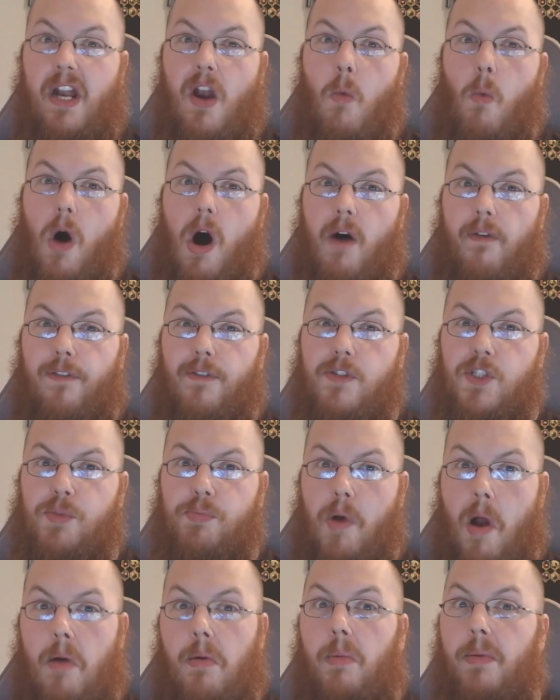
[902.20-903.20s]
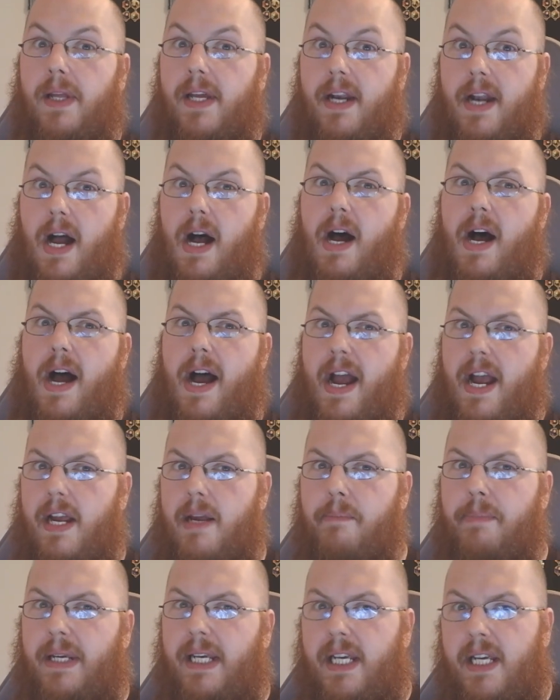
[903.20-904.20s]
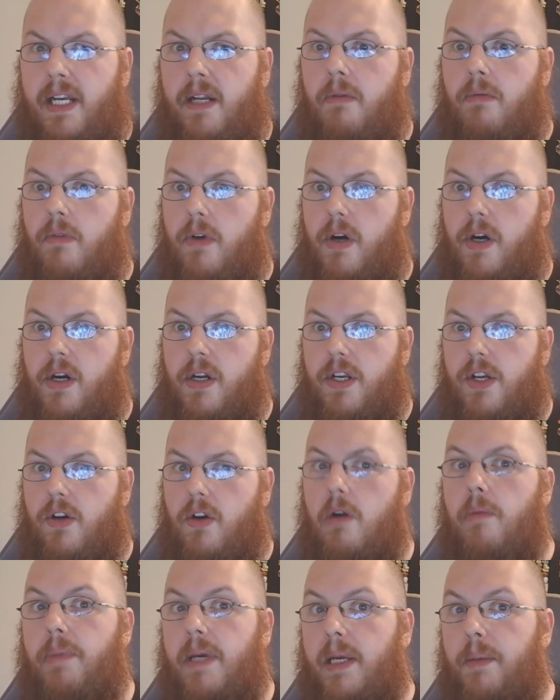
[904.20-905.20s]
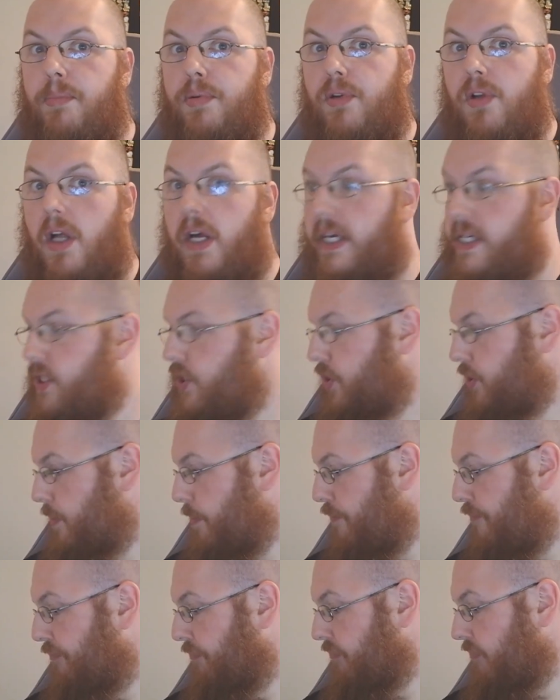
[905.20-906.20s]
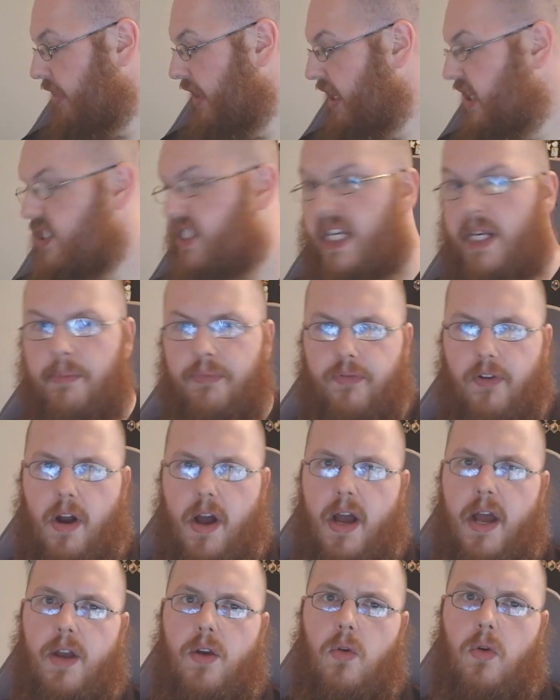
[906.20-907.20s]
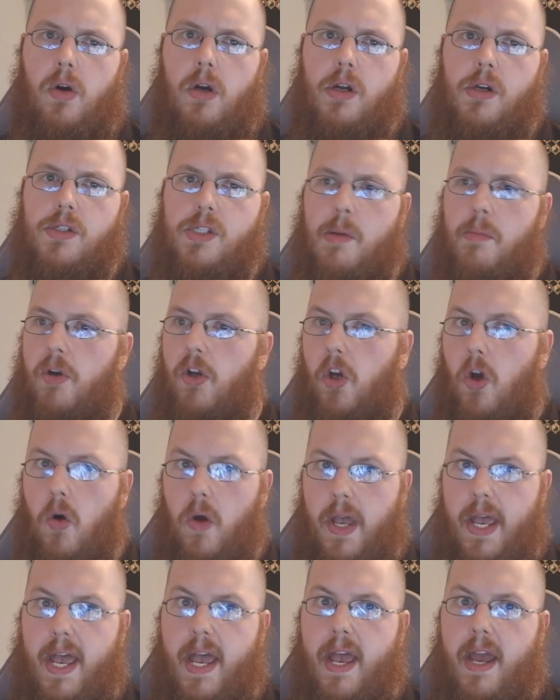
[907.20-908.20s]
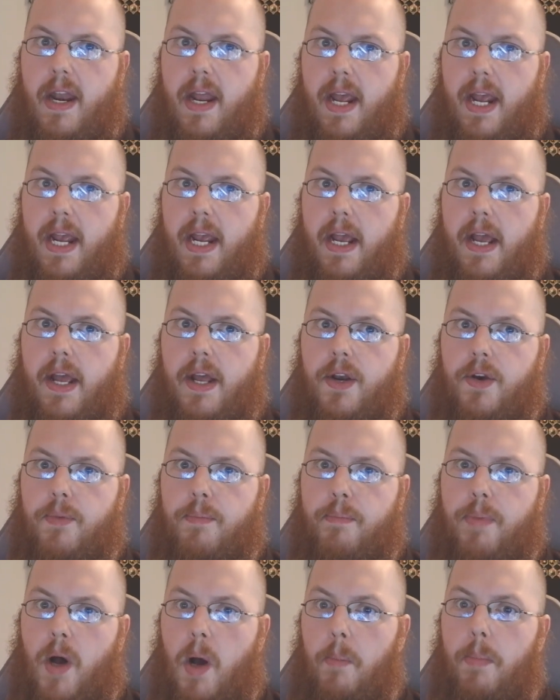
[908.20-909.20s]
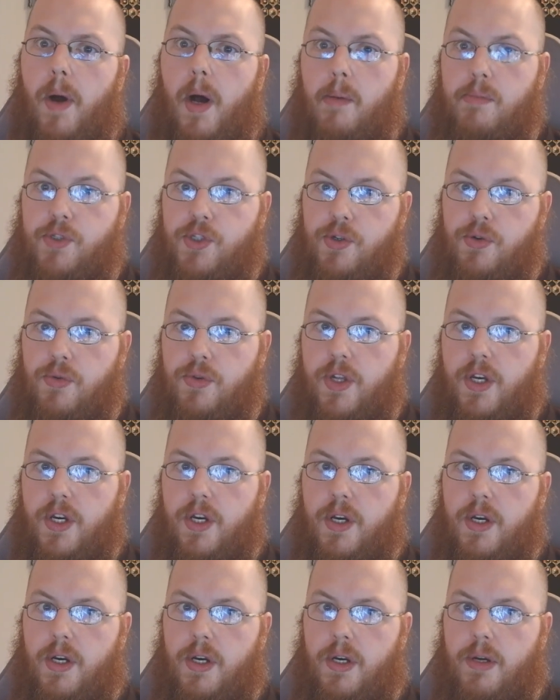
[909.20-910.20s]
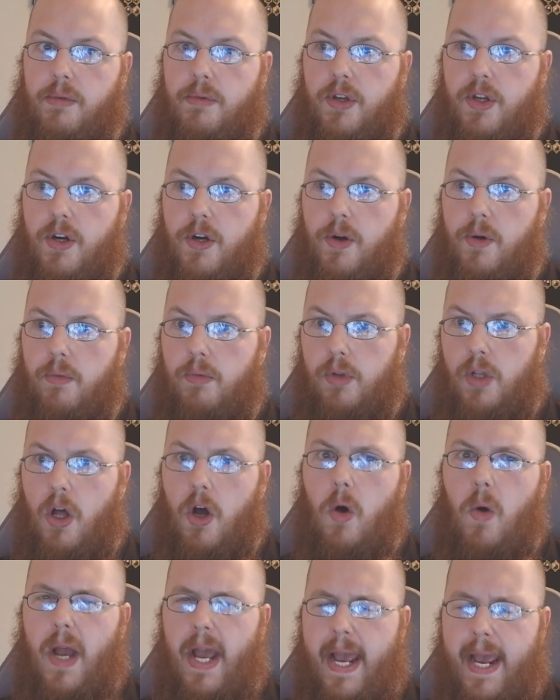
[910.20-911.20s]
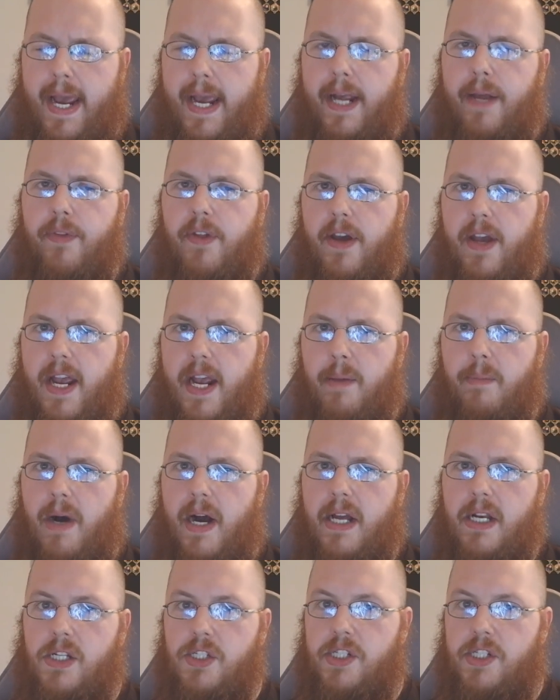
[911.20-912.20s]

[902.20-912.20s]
and waffles probably at a high B, a B plus. Deep fried Oreos, I'm going to go ahead and bump up to the, low A, the A minus